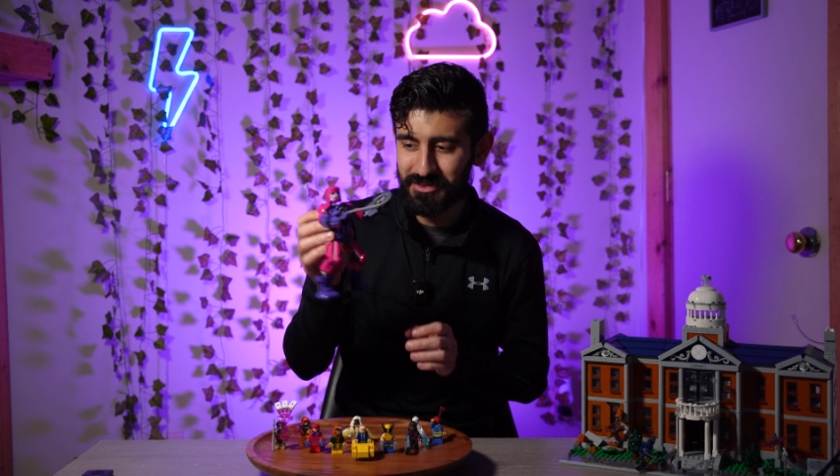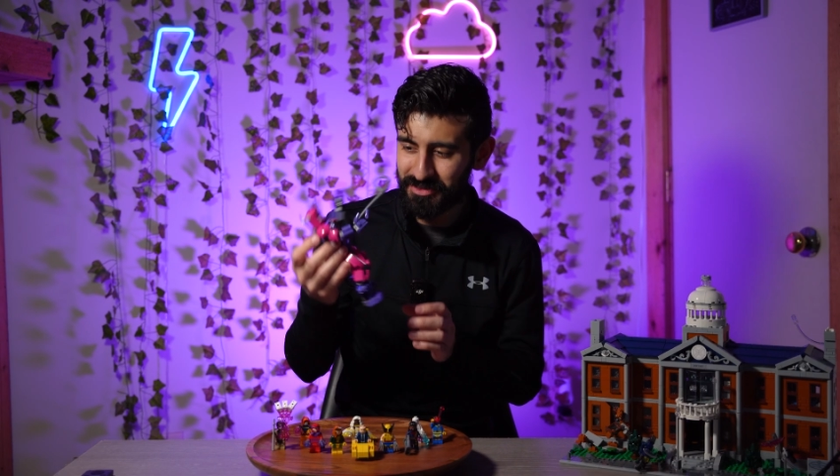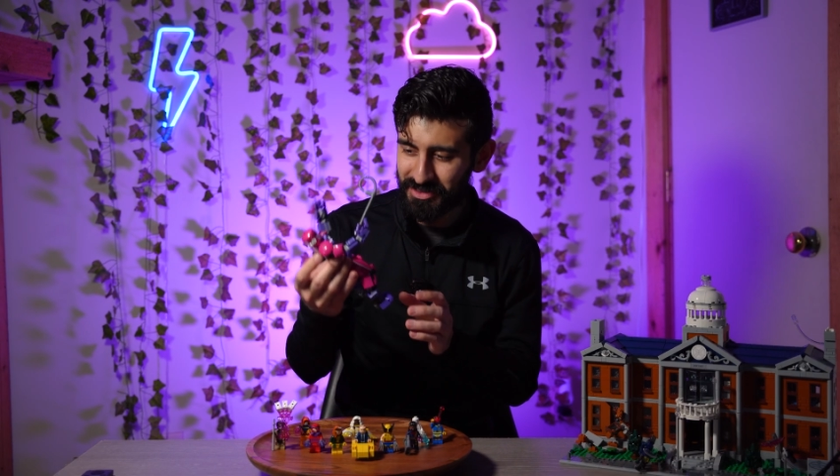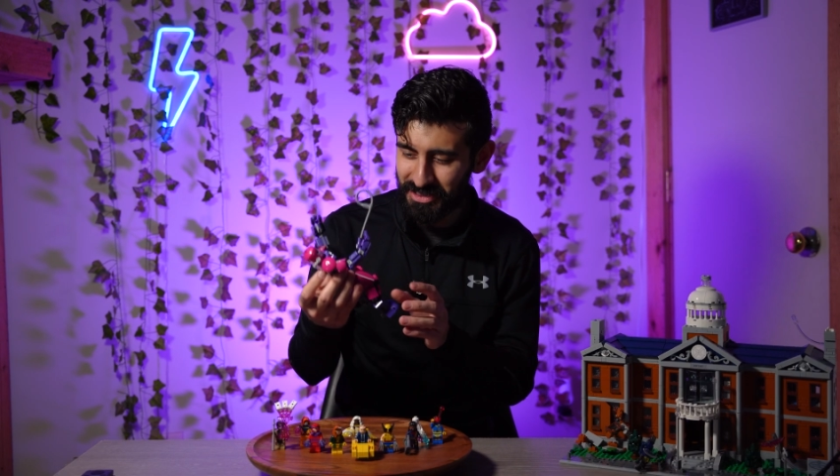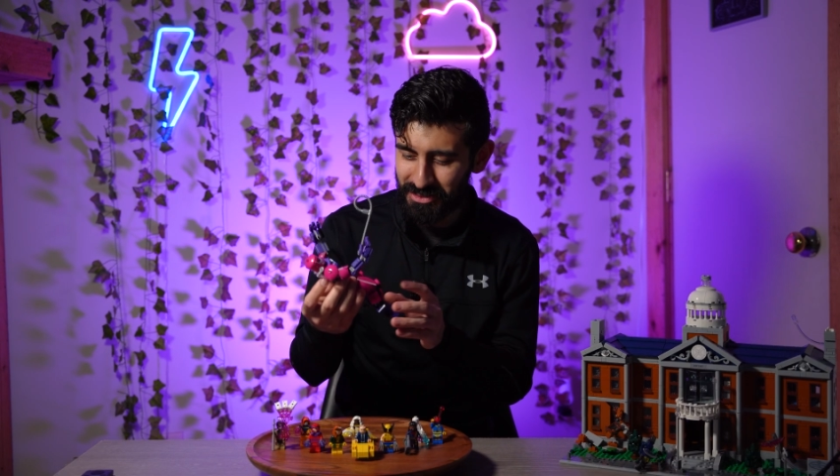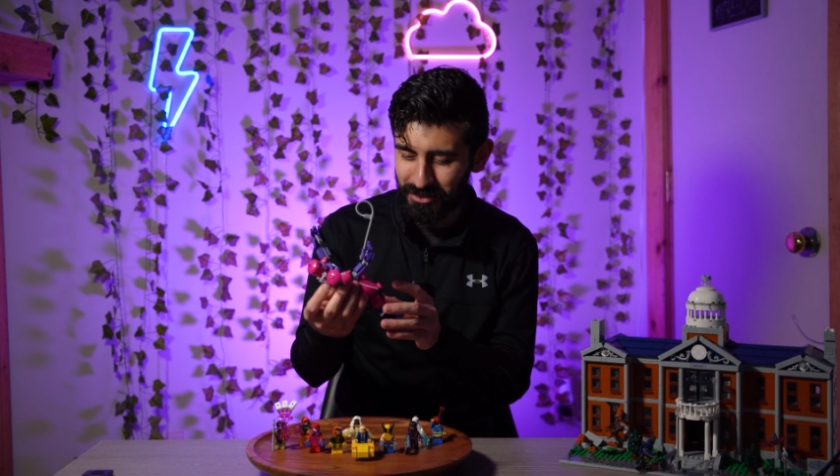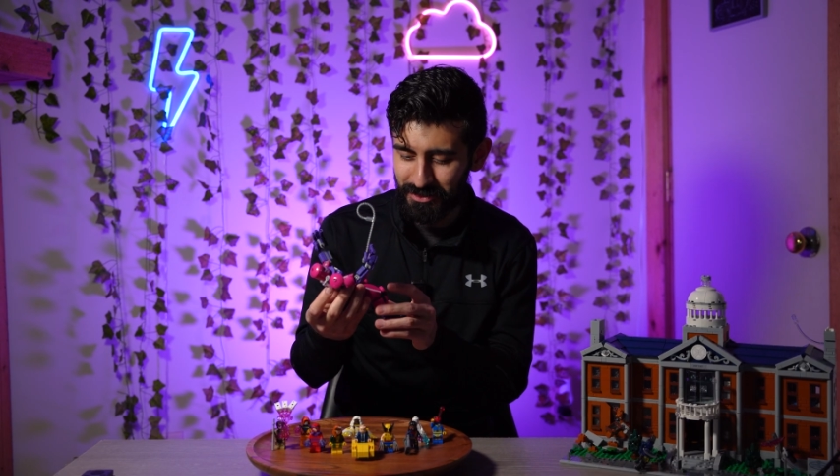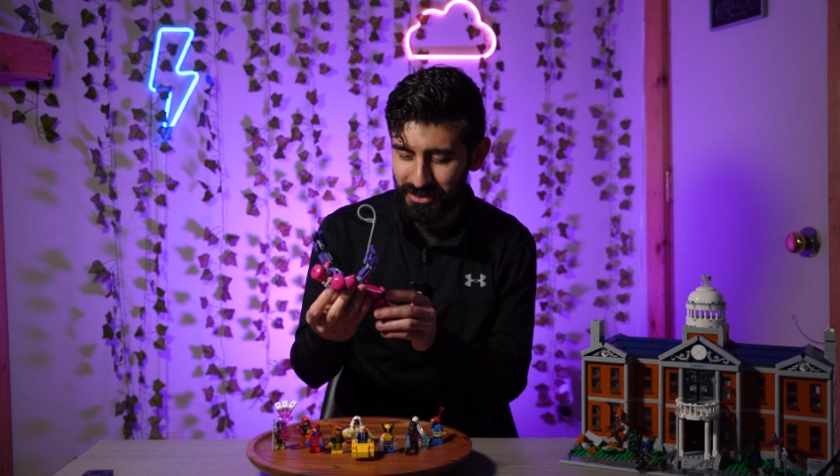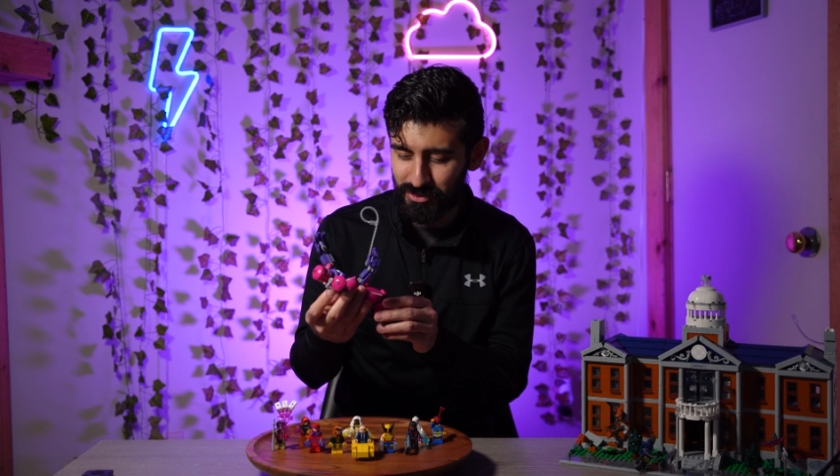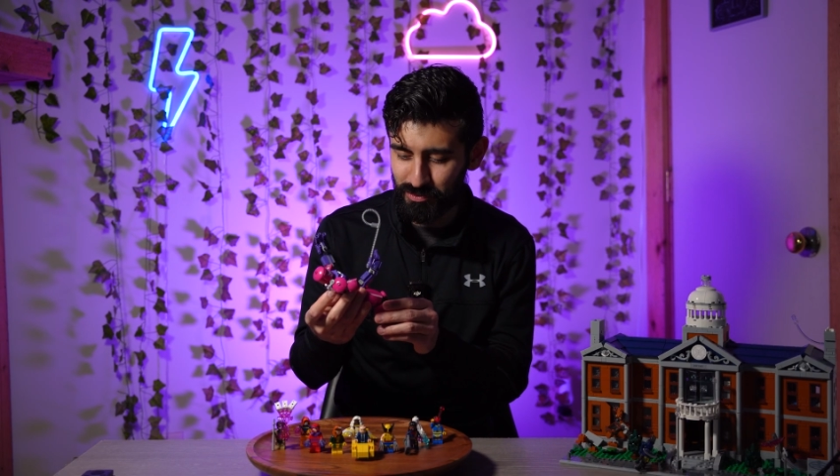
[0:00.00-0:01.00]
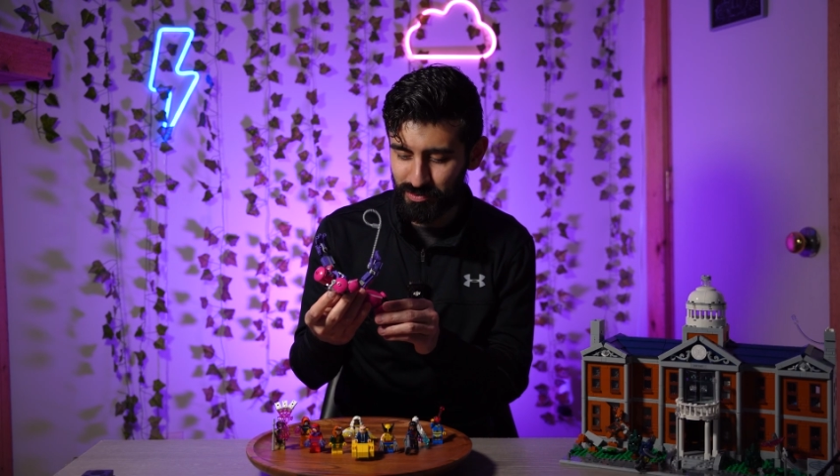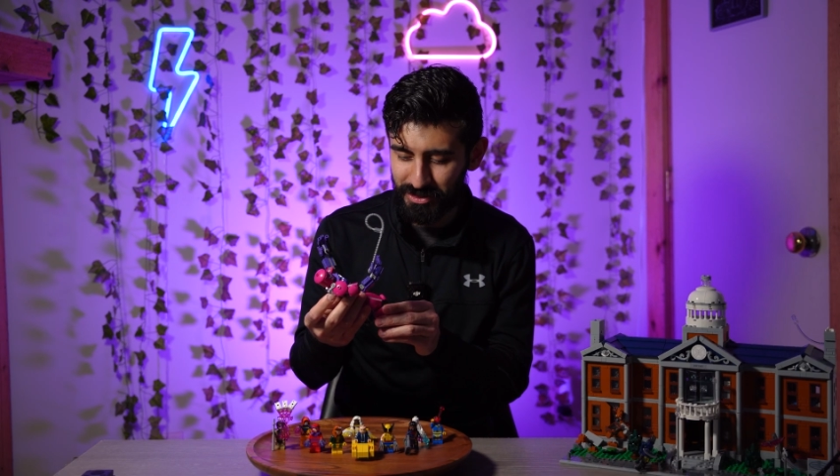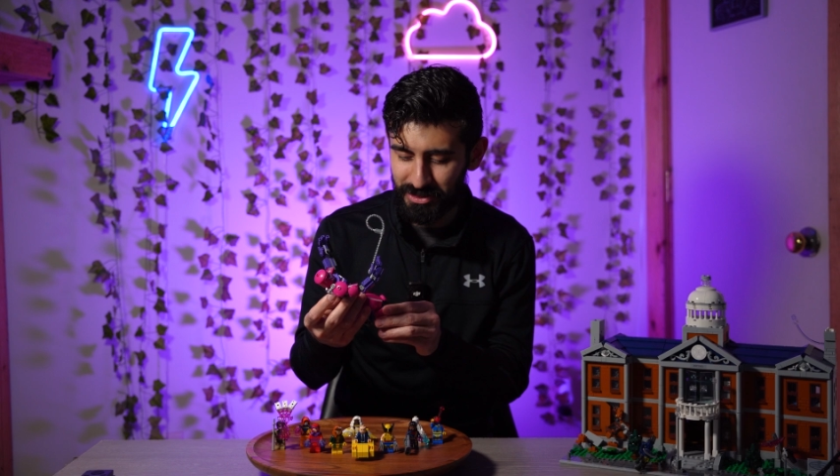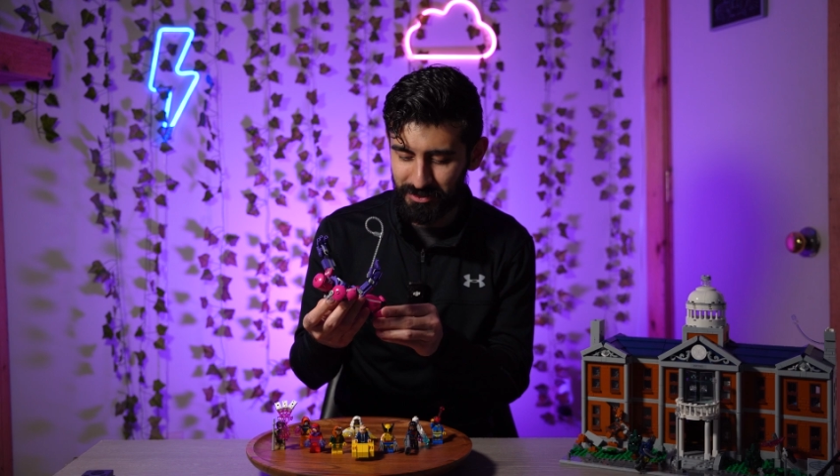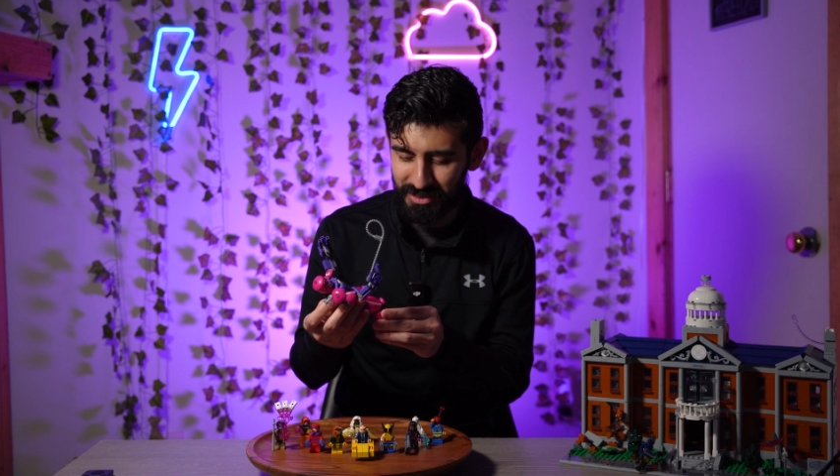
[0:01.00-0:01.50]
So the Sentinel is
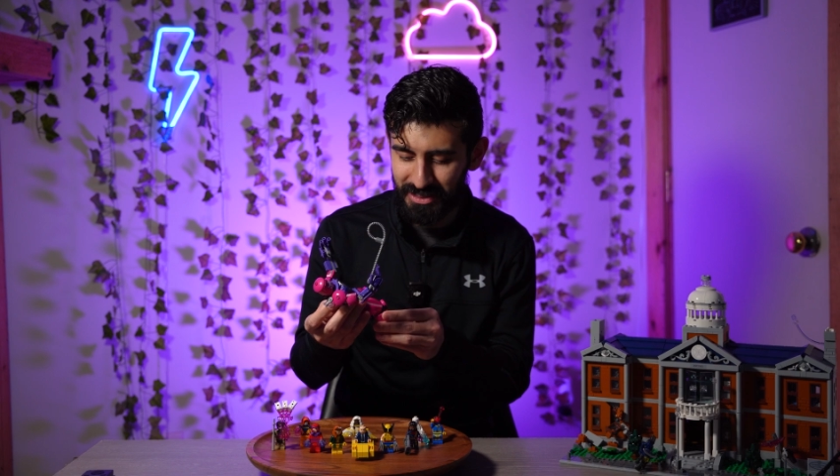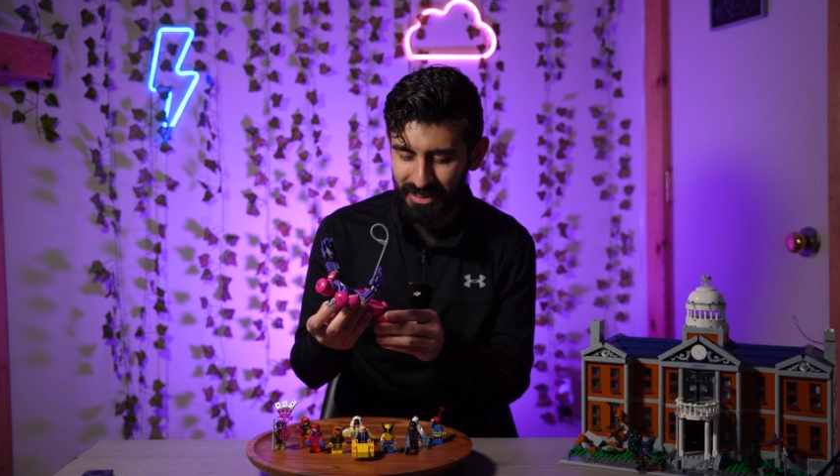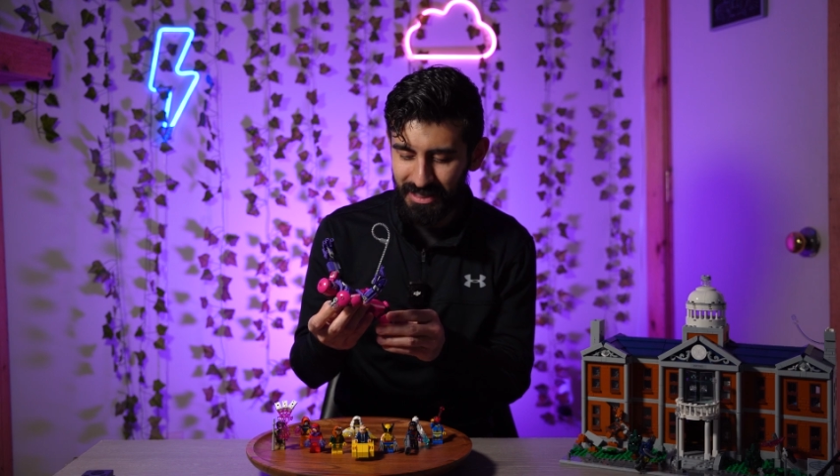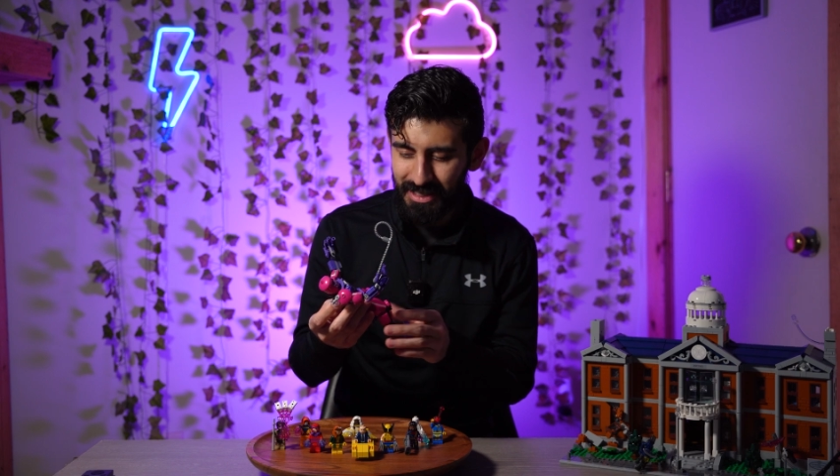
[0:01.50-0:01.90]
really unique.